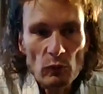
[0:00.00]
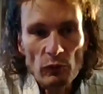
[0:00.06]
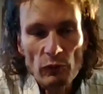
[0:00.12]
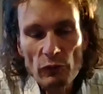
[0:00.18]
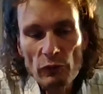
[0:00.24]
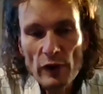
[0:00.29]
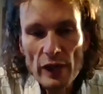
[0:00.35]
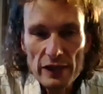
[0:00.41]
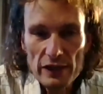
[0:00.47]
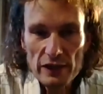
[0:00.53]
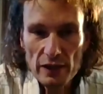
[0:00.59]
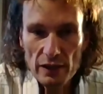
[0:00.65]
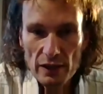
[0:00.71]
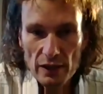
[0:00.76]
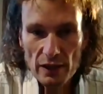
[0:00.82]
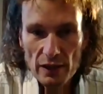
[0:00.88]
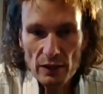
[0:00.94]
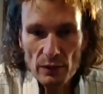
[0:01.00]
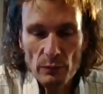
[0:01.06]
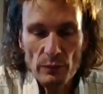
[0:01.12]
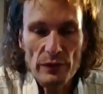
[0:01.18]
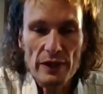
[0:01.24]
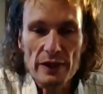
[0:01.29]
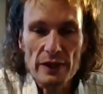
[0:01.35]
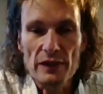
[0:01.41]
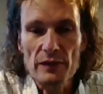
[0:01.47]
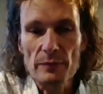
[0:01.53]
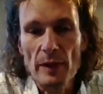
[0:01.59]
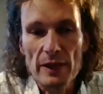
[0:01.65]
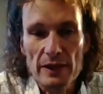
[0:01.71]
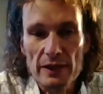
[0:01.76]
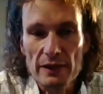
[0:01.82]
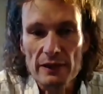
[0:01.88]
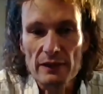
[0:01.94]
fit within the
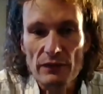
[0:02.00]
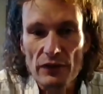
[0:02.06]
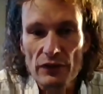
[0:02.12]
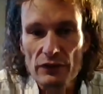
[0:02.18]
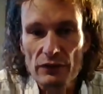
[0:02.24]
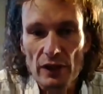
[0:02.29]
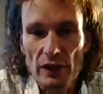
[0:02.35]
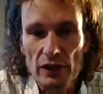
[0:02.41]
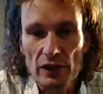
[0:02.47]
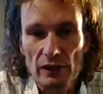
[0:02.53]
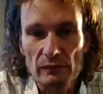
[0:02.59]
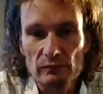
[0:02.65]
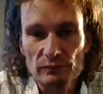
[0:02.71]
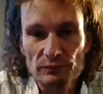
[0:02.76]
spaces of the structure.